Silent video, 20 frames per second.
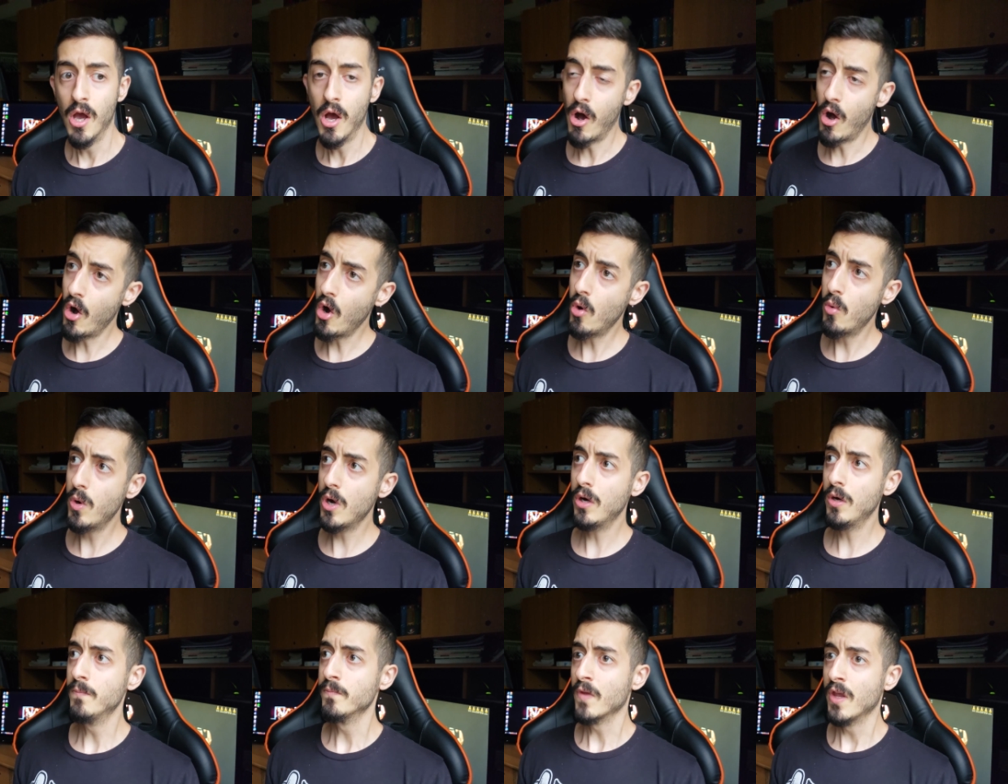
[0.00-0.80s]
Oh,
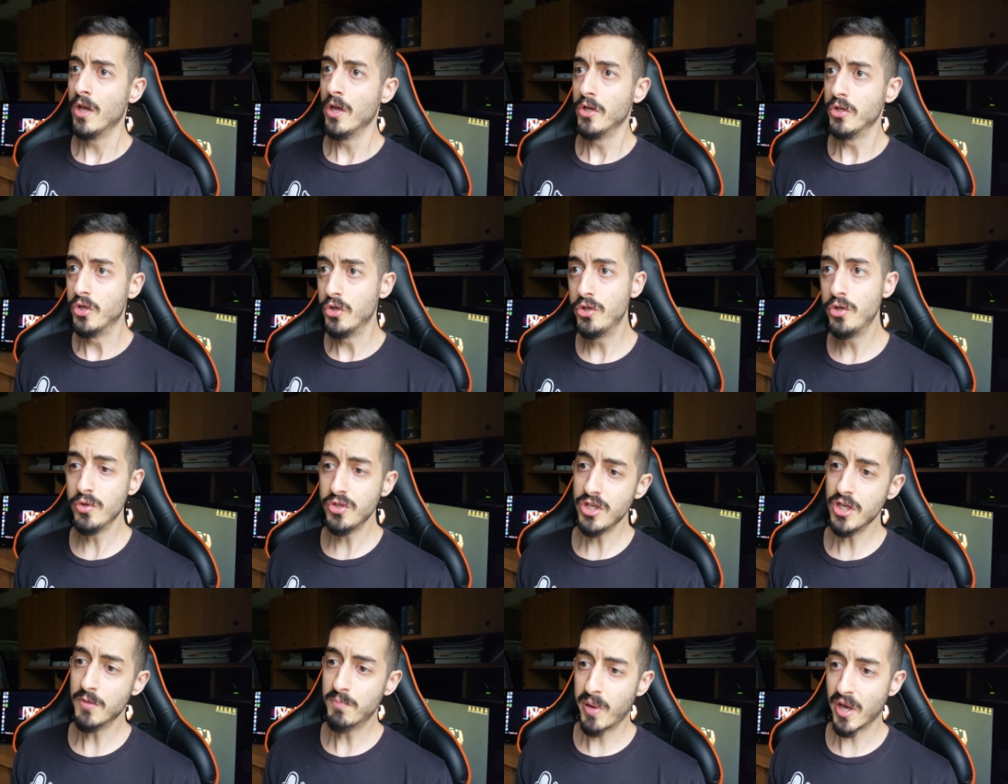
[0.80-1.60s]
well, you're
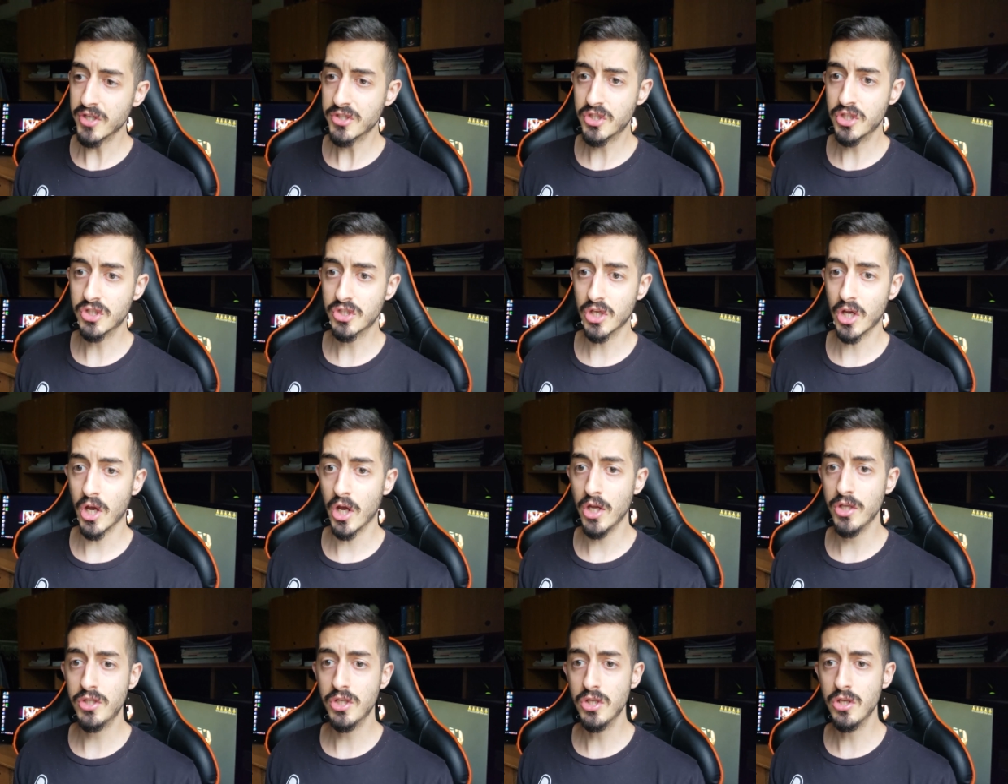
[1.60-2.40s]
using
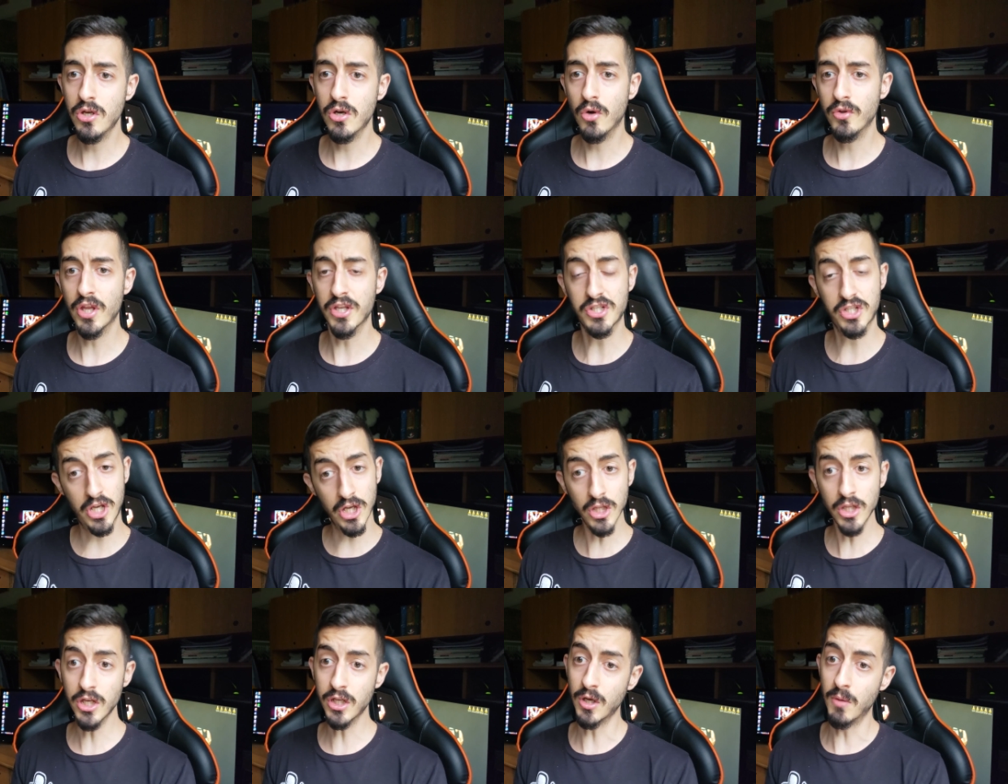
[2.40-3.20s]
pesticides and, that's
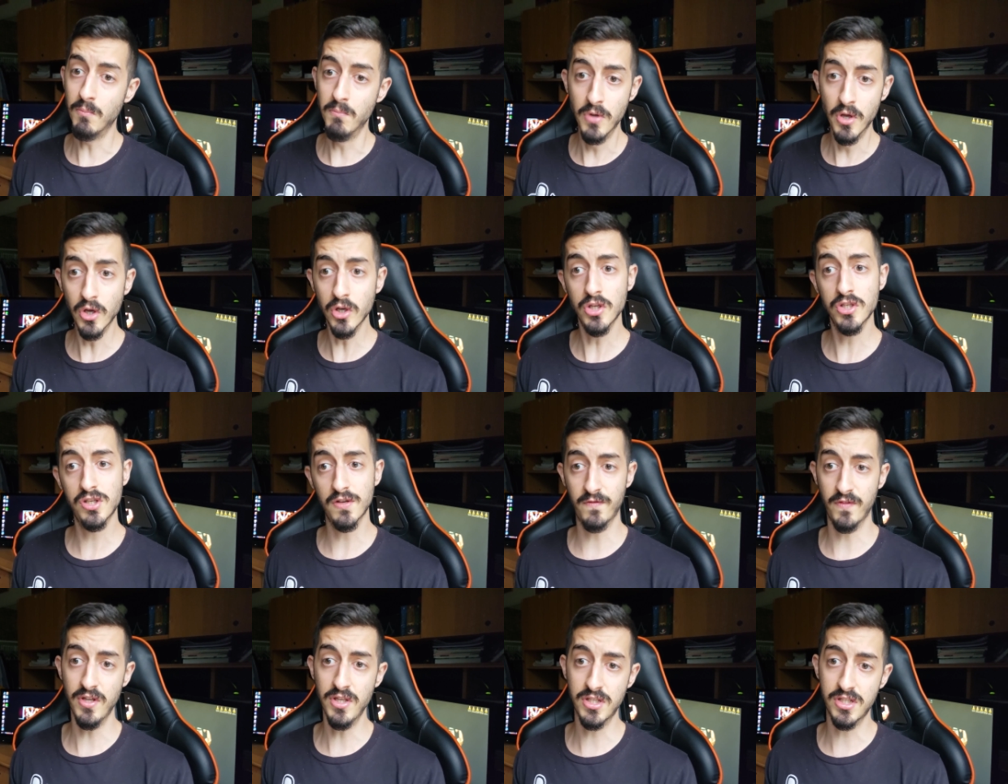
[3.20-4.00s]
killing millions
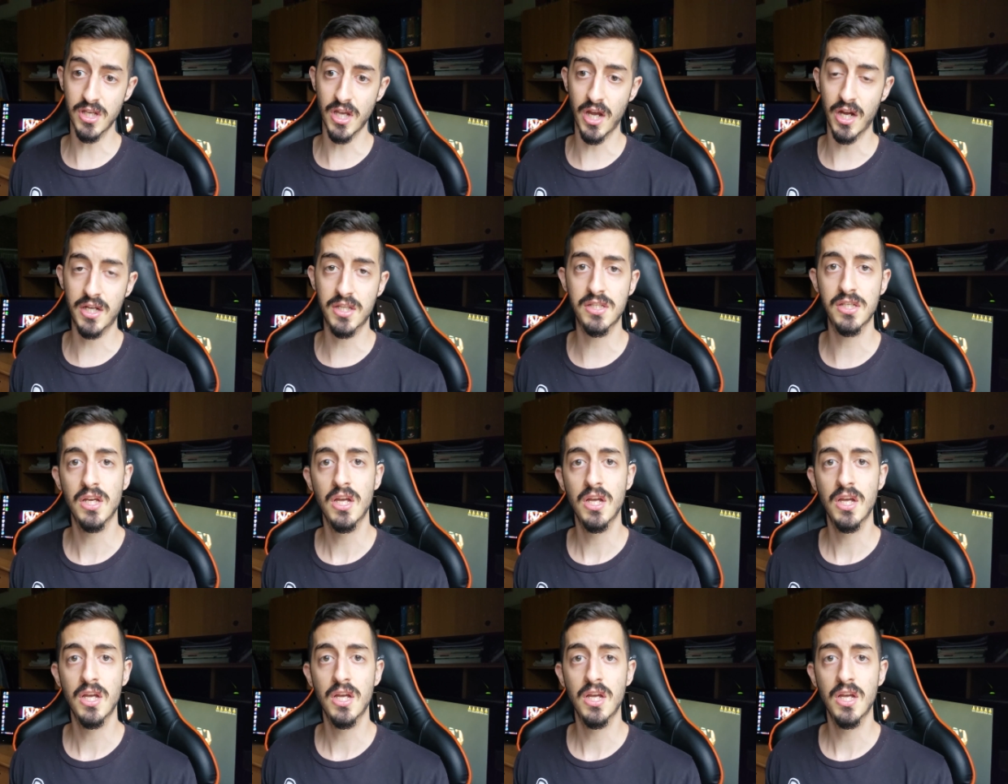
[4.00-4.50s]
of insects.